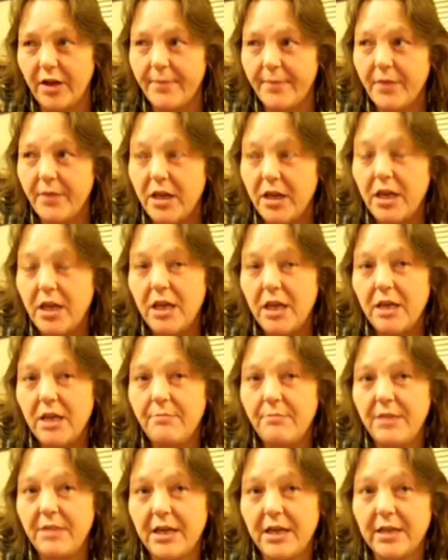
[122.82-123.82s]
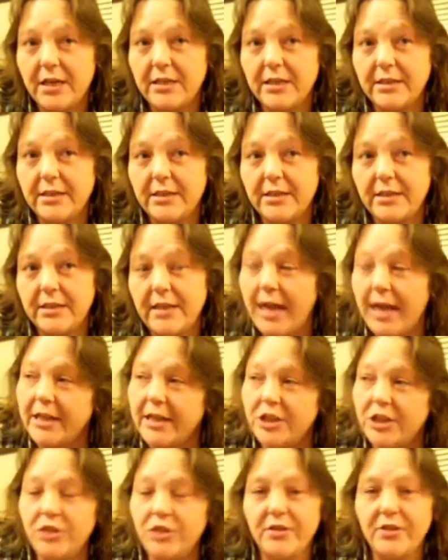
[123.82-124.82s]
up because
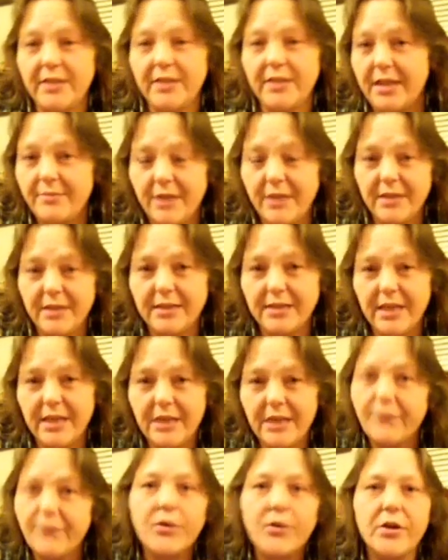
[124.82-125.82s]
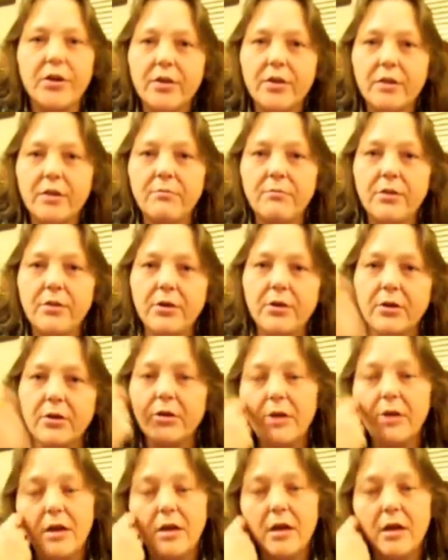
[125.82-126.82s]
as you can see I'm not sitting in front of the
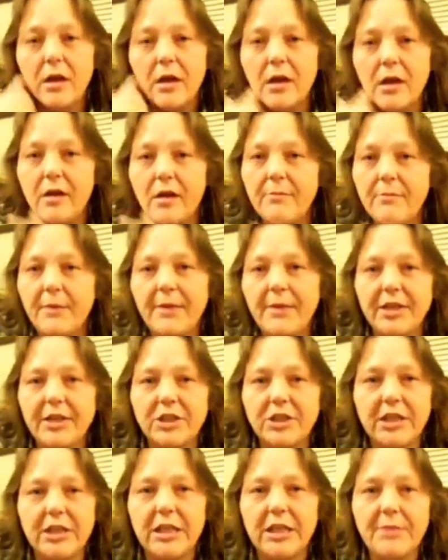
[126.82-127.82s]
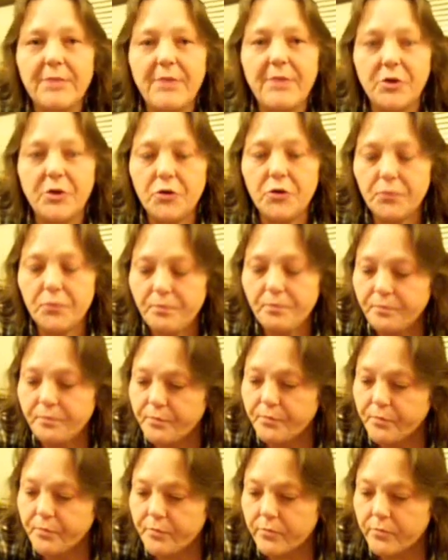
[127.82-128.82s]
computer. Um, I'm actually in the bedroom.
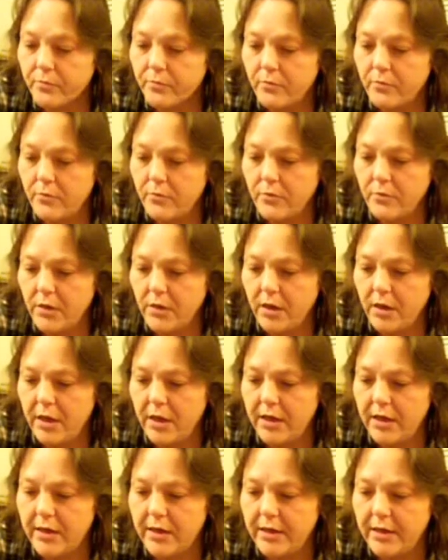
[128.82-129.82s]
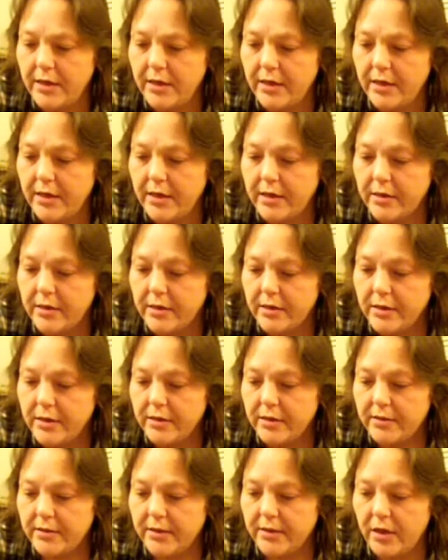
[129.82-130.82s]
And uh,
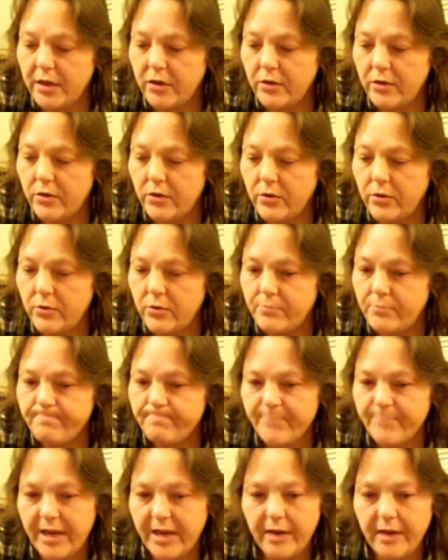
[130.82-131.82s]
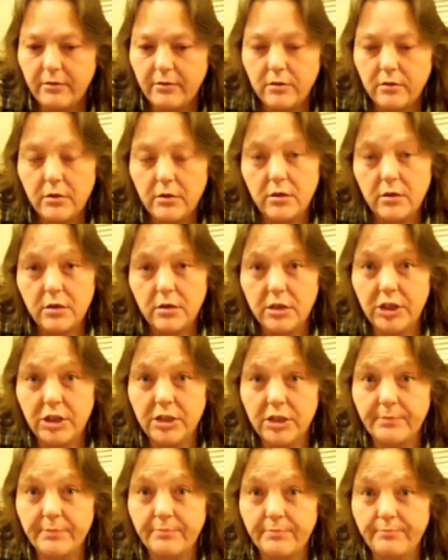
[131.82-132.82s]
so yeah, let's
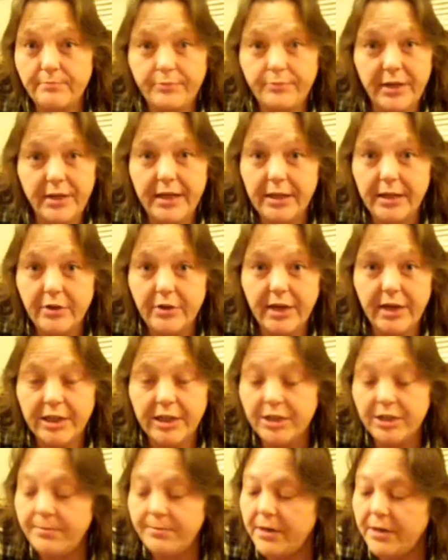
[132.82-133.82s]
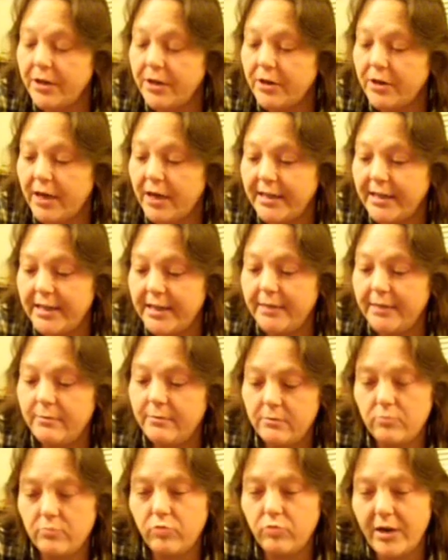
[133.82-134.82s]
just play a little catch up here. I did
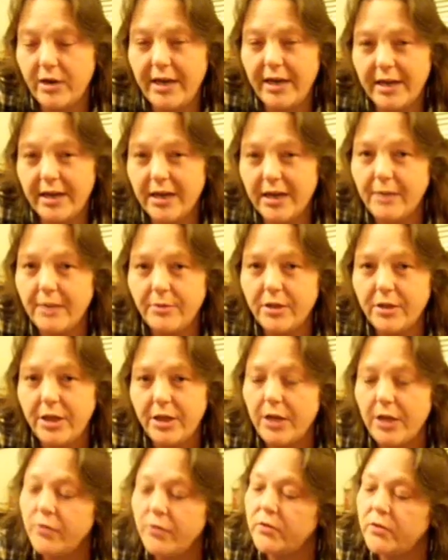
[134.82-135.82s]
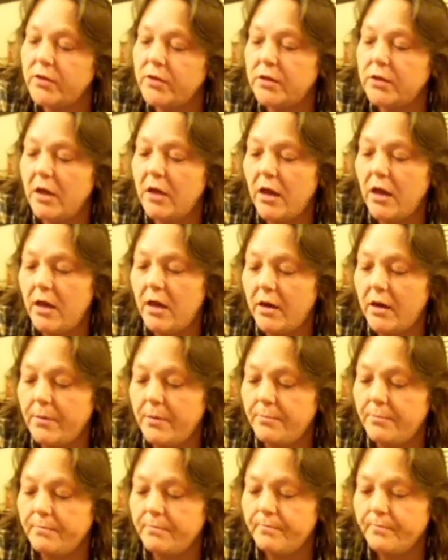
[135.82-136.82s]
write down a couple of notes,
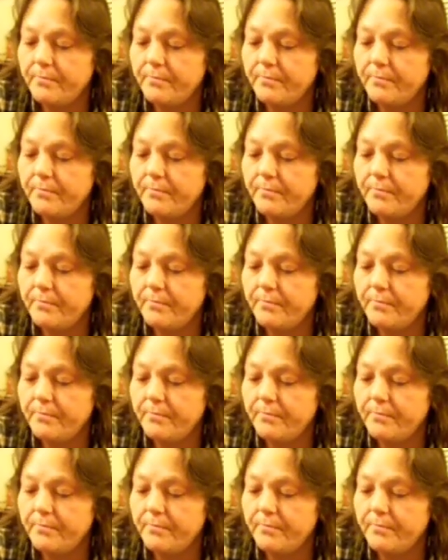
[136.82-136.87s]
um,